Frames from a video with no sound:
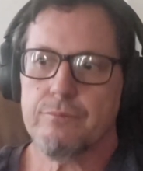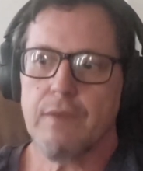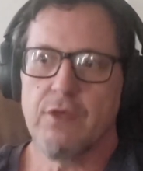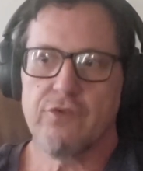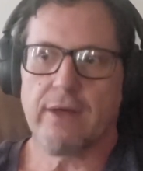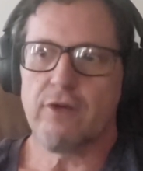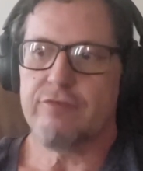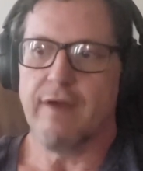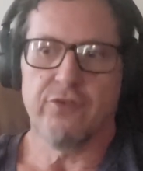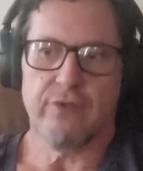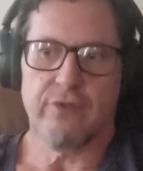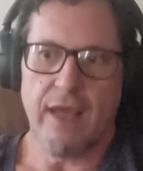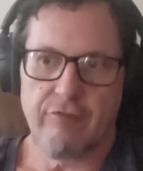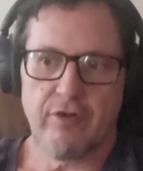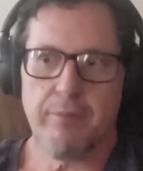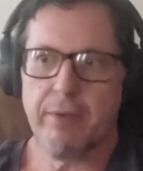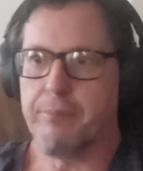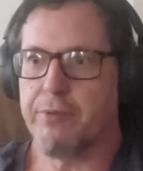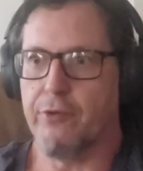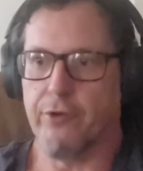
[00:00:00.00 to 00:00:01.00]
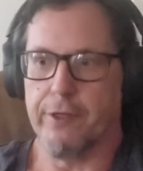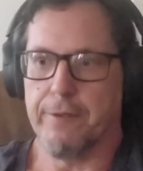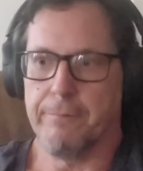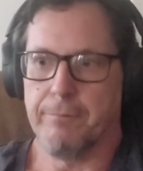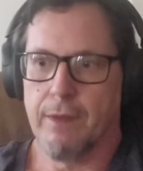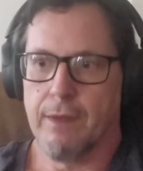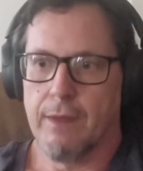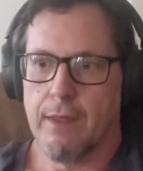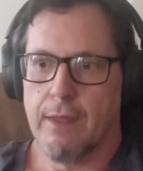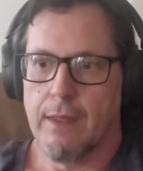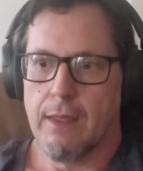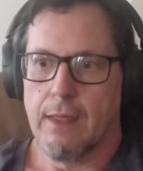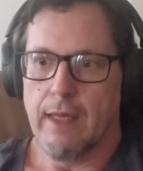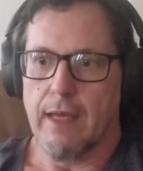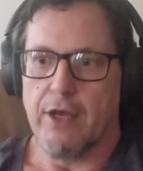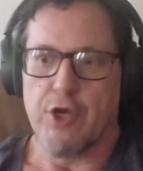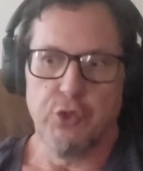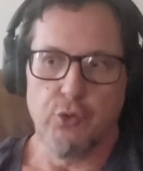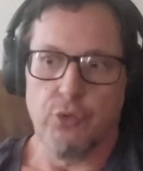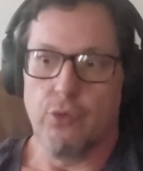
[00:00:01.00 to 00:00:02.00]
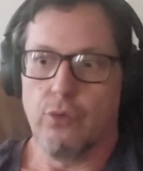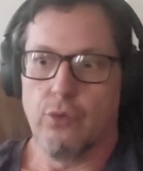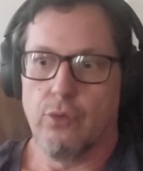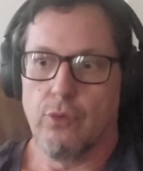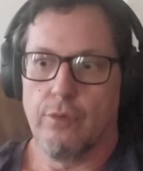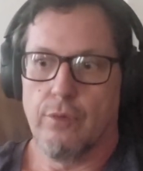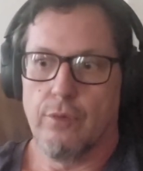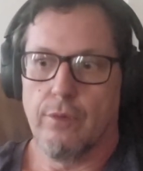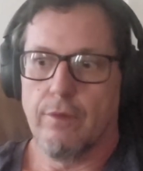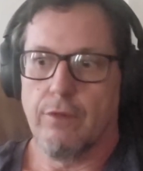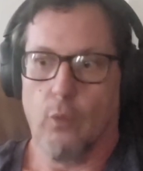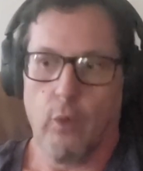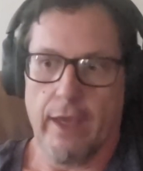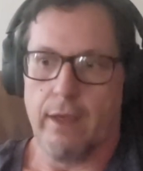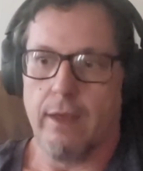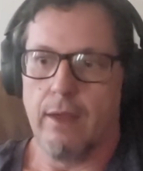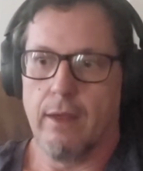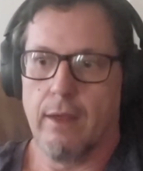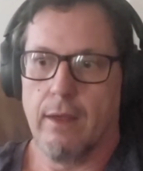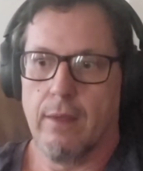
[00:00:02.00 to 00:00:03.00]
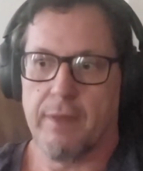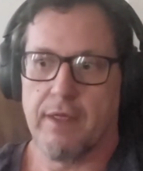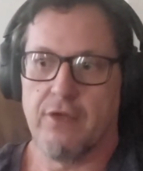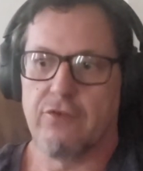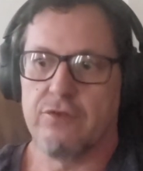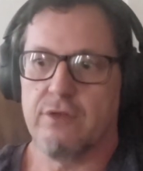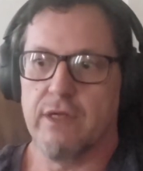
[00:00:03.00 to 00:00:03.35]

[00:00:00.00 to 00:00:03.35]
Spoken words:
sacrificed every bit of purity and knew the way, because